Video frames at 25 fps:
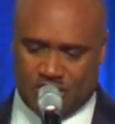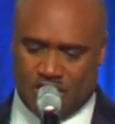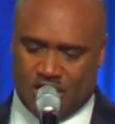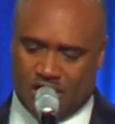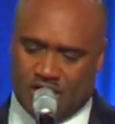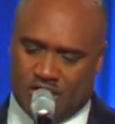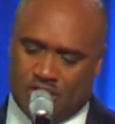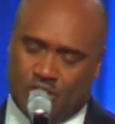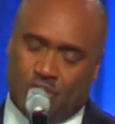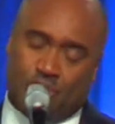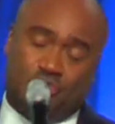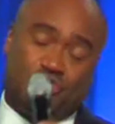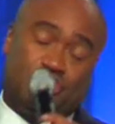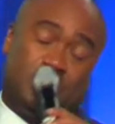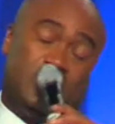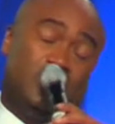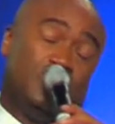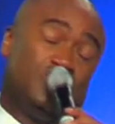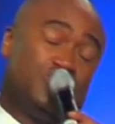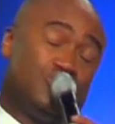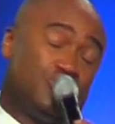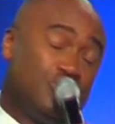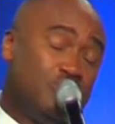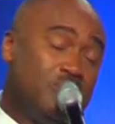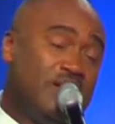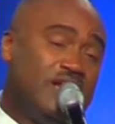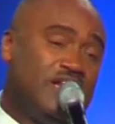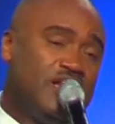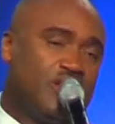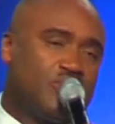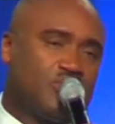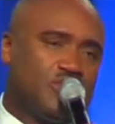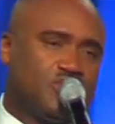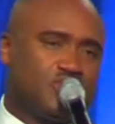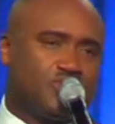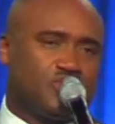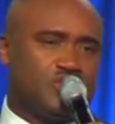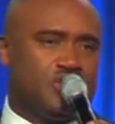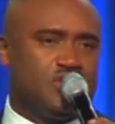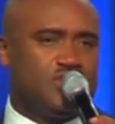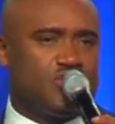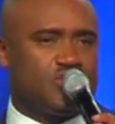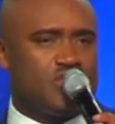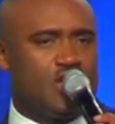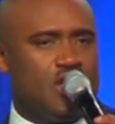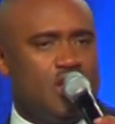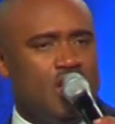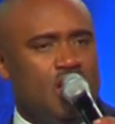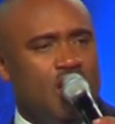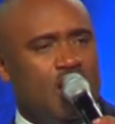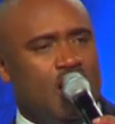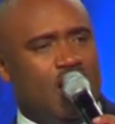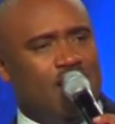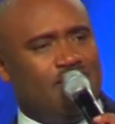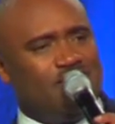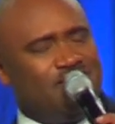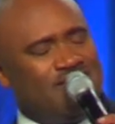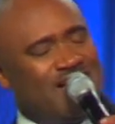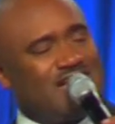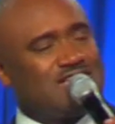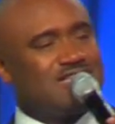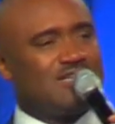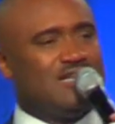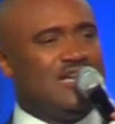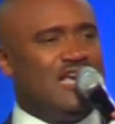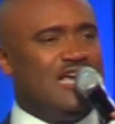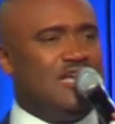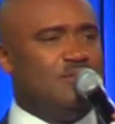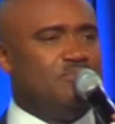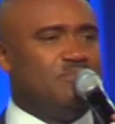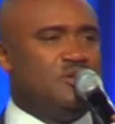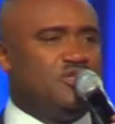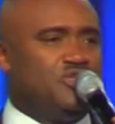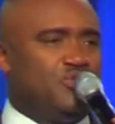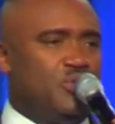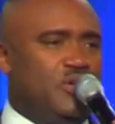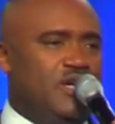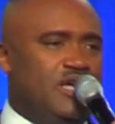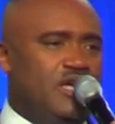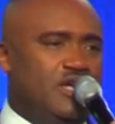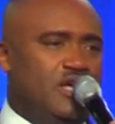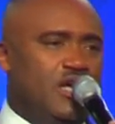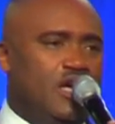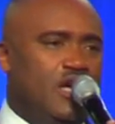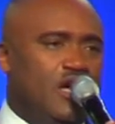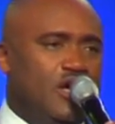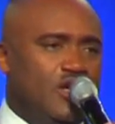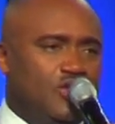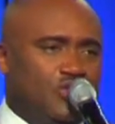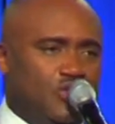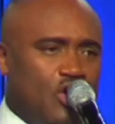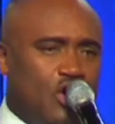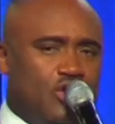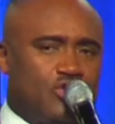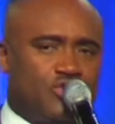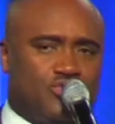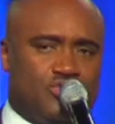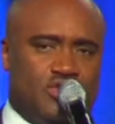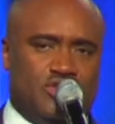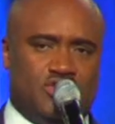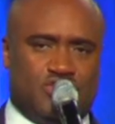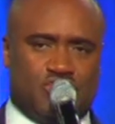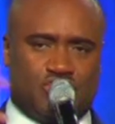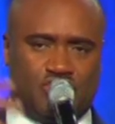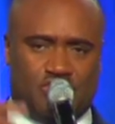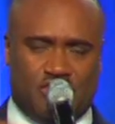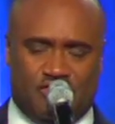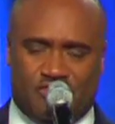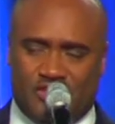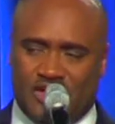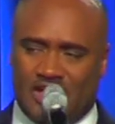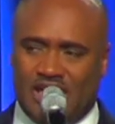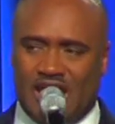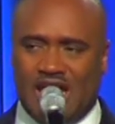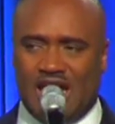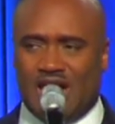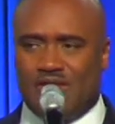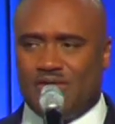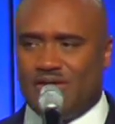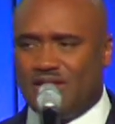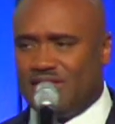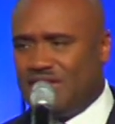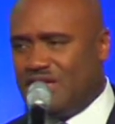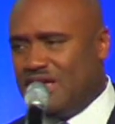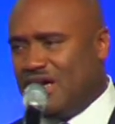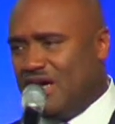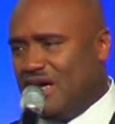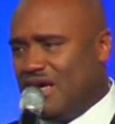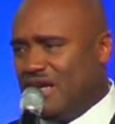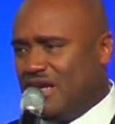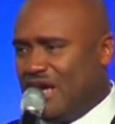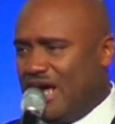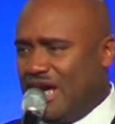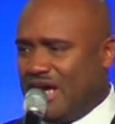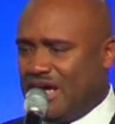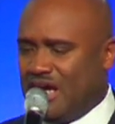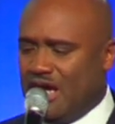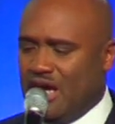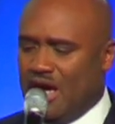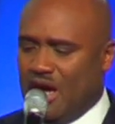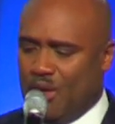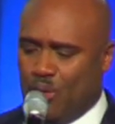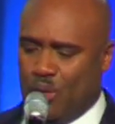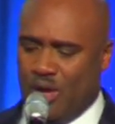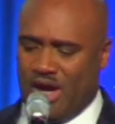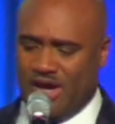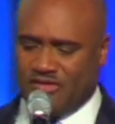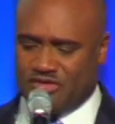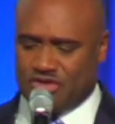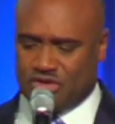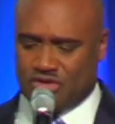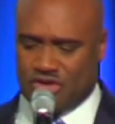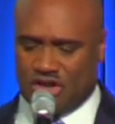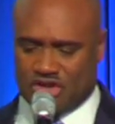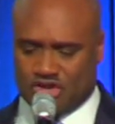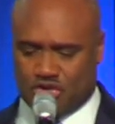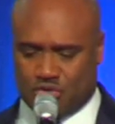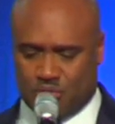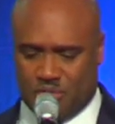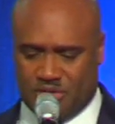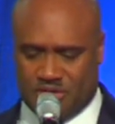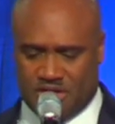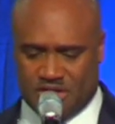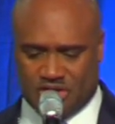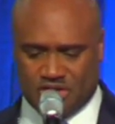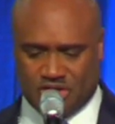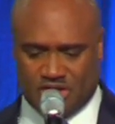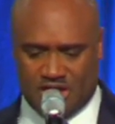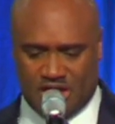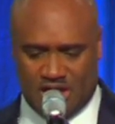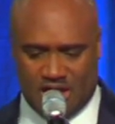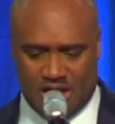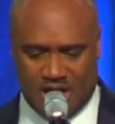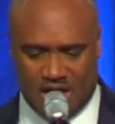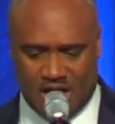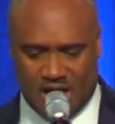I've seen too many Christians vacillate between doctrines driven here and there like waves tossed with the sea.